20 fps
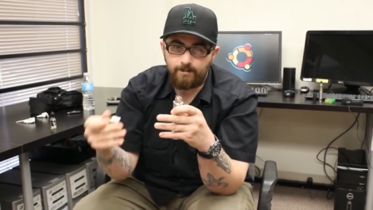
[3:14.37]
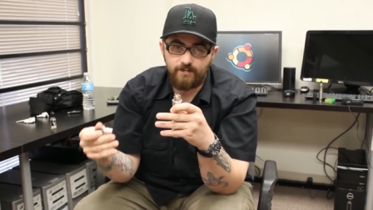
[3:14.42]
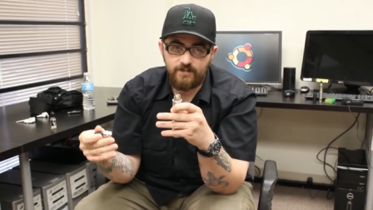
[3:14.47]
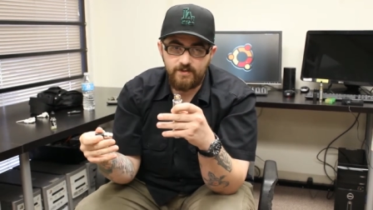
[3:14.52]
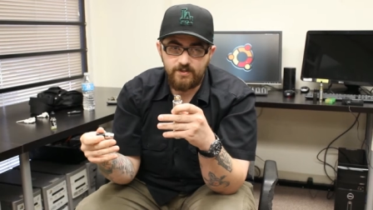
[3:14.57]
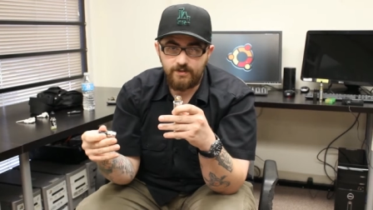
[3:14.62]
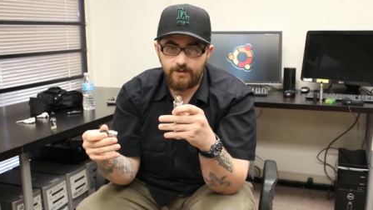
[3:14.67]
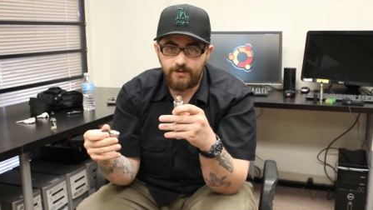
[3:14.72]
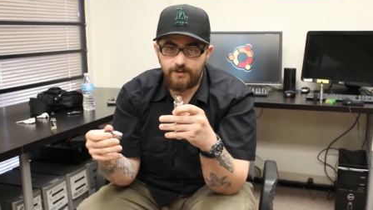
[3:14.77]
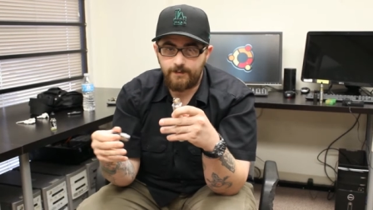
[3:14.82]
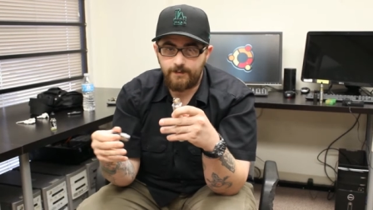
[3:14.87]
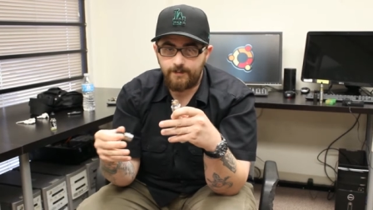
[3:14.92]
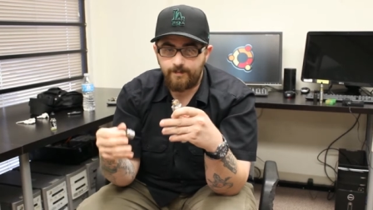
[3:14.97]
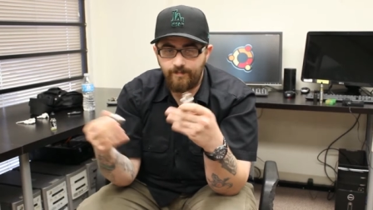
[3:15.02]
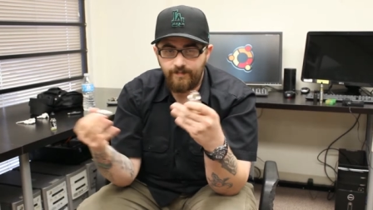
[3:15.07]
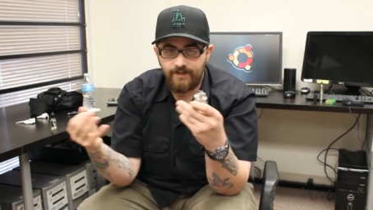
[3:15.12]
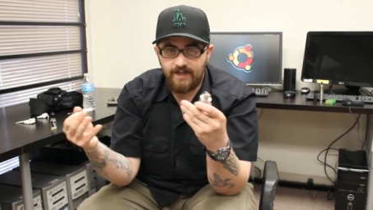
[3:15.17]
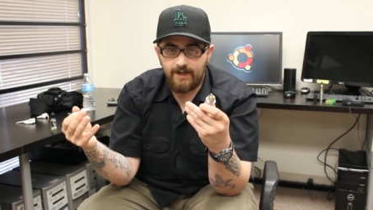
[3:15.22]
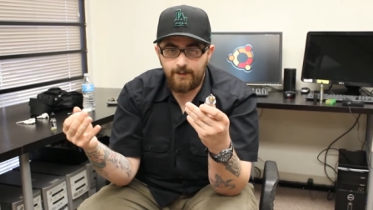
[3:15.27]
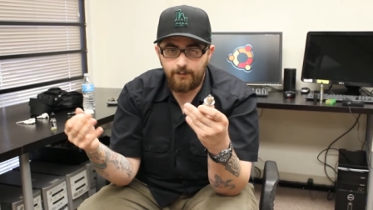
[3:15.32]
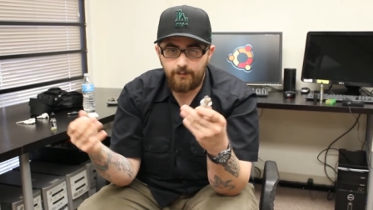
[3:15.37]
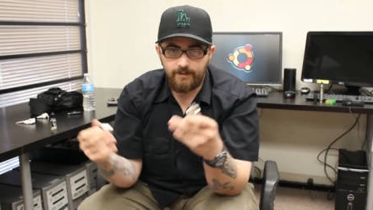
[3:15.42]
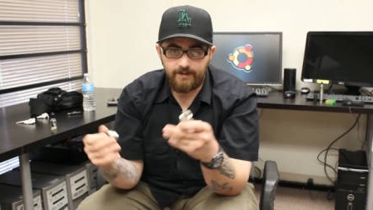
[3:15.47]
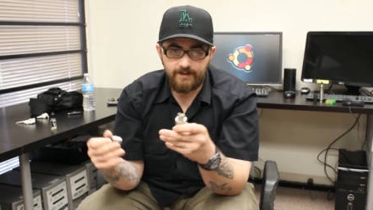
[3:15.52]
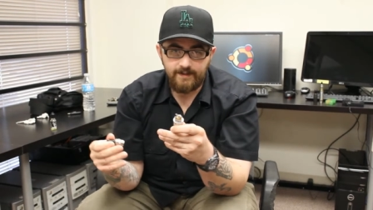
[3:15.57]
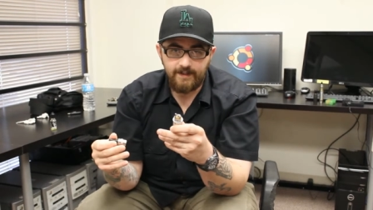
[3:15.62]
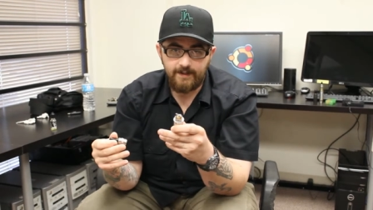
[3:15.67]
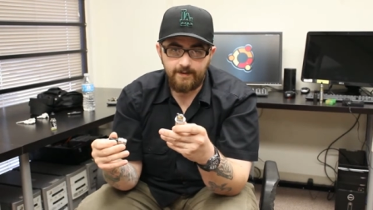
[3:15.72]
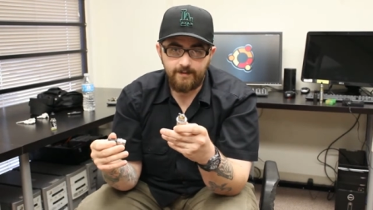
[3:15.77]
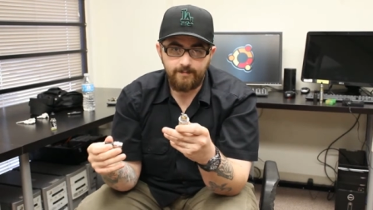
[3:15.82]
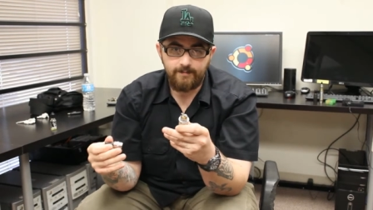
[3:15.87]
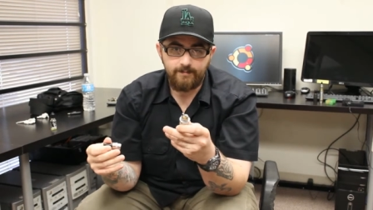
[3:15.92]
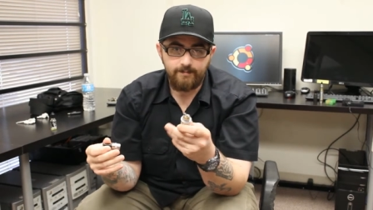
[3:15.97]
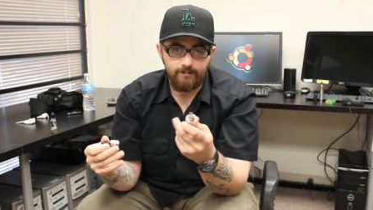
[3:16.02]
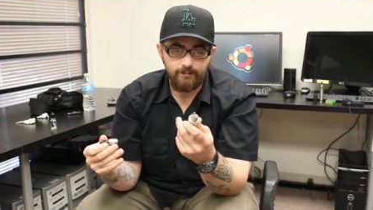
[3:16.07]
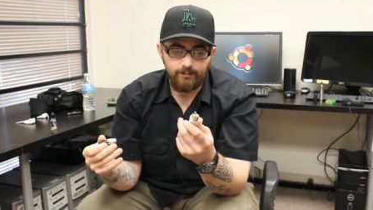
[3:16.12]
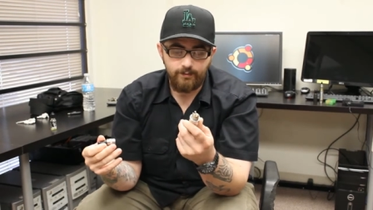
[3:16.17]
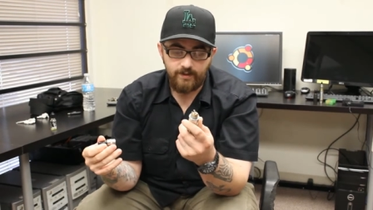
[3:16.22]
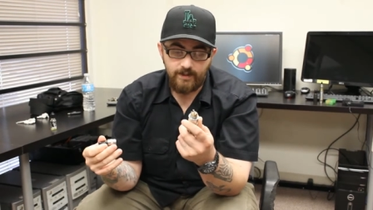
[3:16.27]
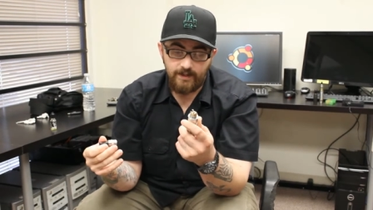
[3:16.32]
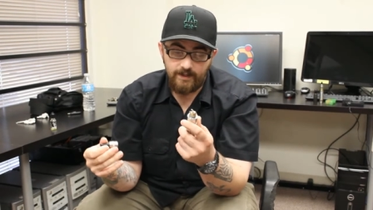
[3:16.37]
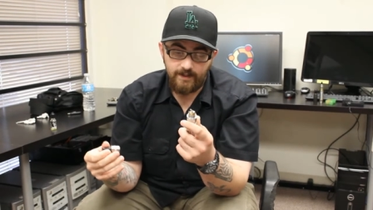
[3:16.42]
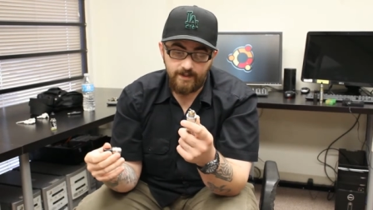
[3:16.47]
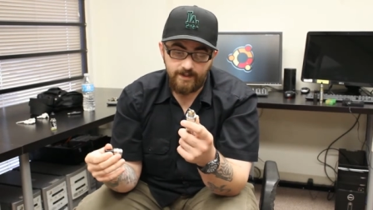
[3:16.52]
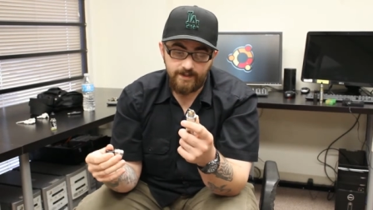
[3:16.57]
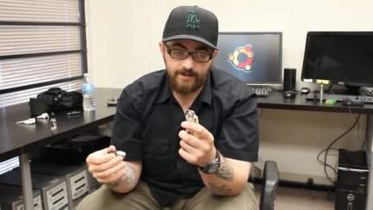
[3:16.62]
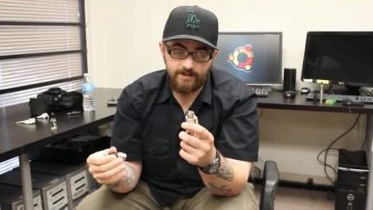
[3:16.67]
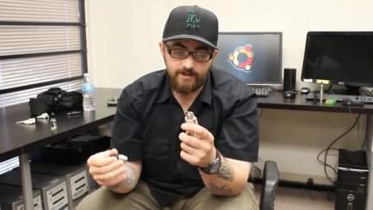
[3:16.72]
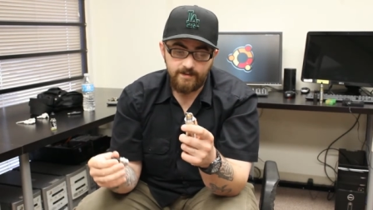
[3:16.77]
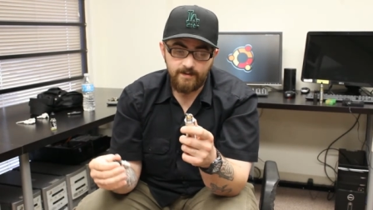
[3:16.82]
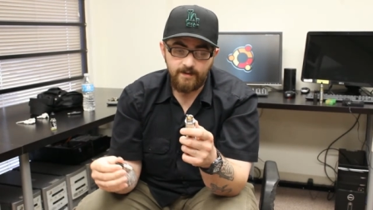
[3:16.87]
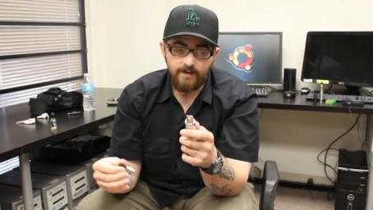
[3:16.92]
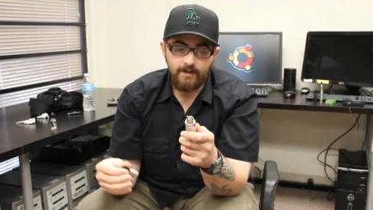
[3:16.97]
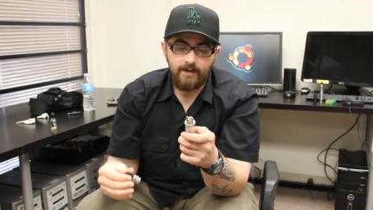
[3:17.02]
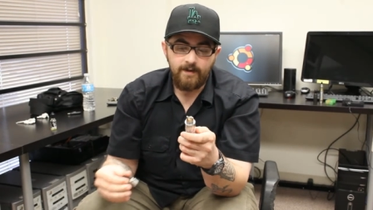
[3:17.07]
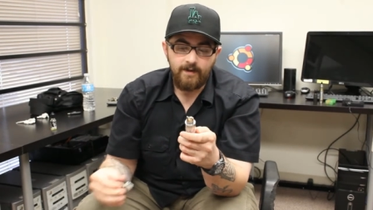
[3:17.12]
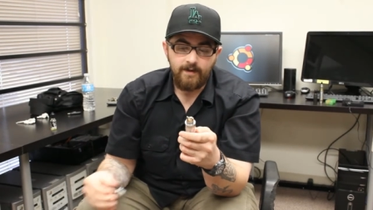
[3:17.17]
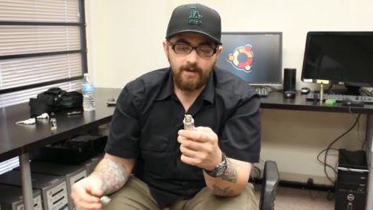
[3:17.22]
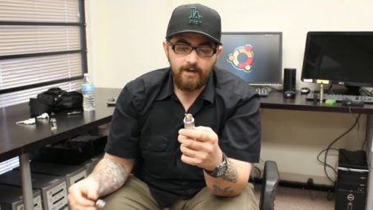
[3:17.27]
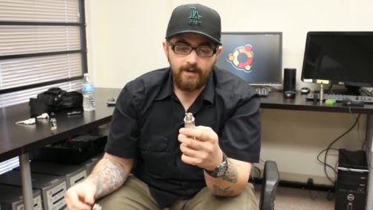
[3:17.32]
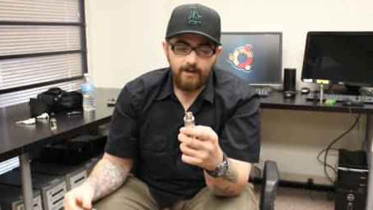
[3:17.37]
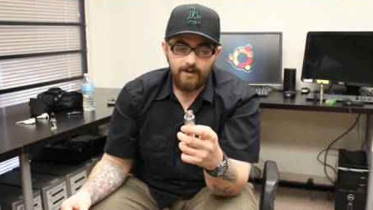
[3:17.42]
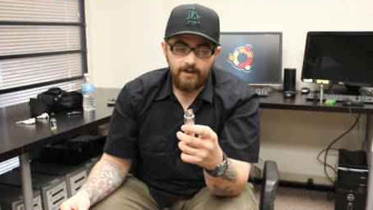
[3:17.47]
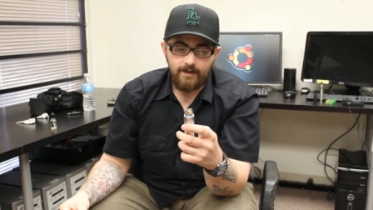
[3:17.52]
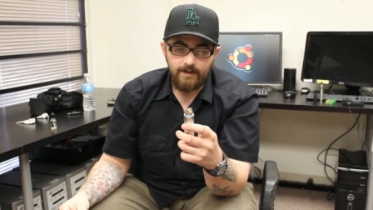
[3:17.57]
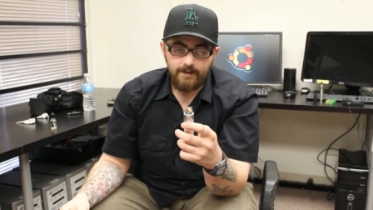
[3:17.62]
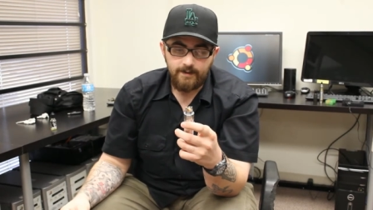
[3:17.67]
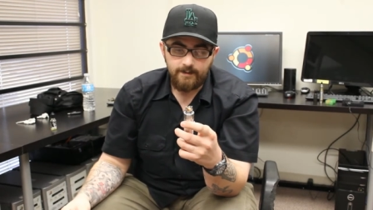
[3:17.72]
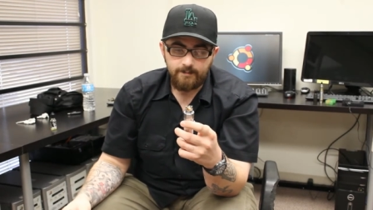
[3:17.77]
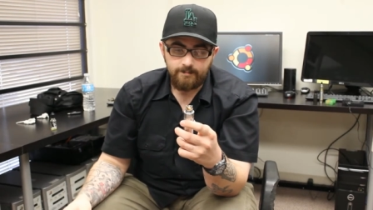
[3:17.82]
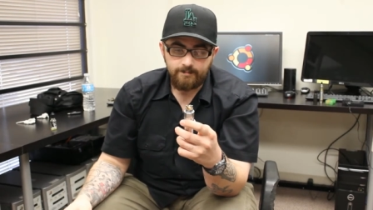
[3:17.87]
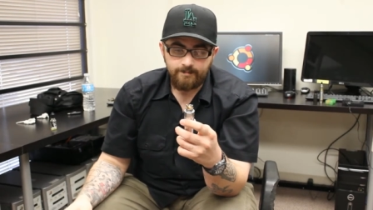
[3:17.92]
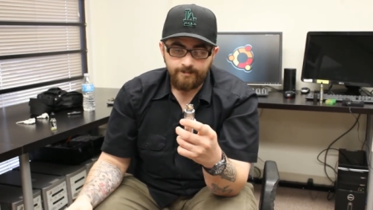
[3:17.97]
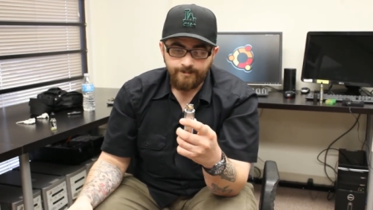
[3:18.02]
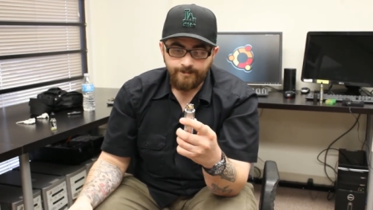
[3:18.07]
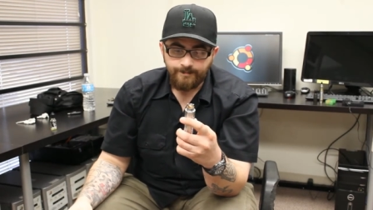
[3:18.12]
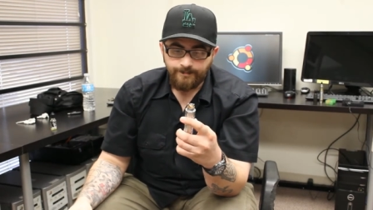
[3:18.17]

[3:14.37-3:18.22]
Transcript: So that worked out pretty nice. Um,